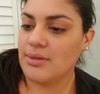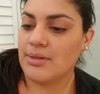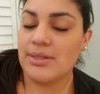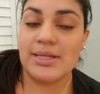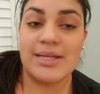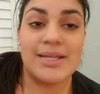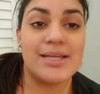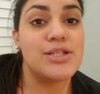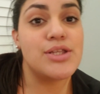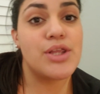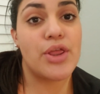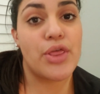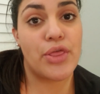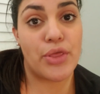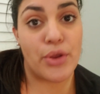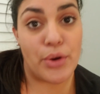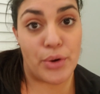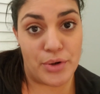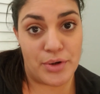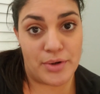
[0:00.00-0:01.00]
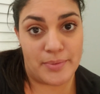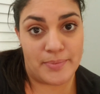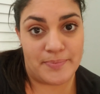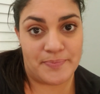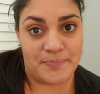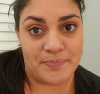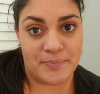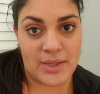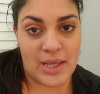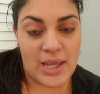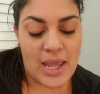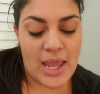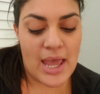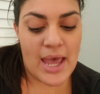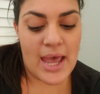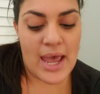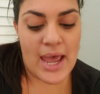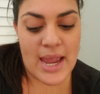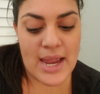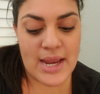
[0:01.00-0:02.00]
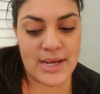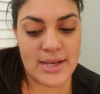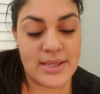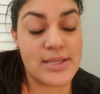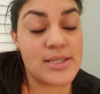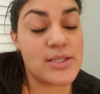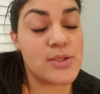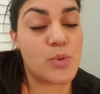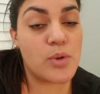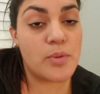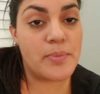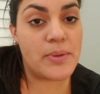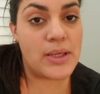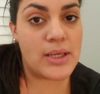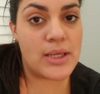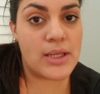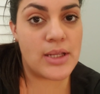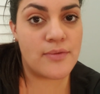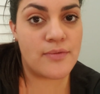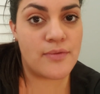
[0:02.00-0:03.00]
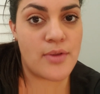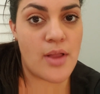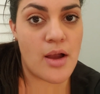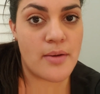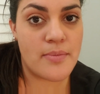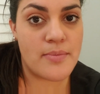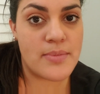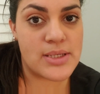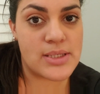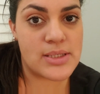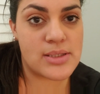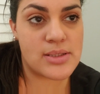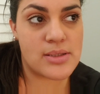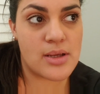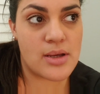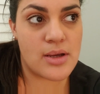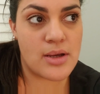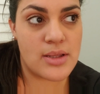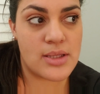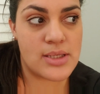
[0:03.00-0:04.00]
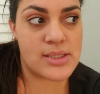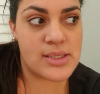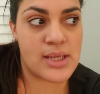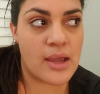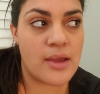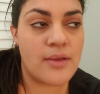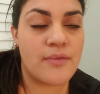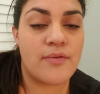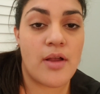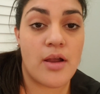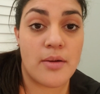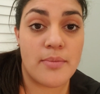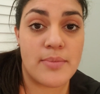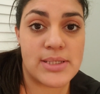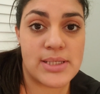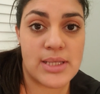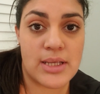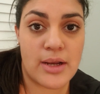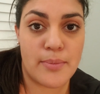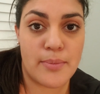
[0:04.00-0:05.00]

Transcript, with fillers: today's the third and this will be in Vlogmas, uh, the second Vlogmas that I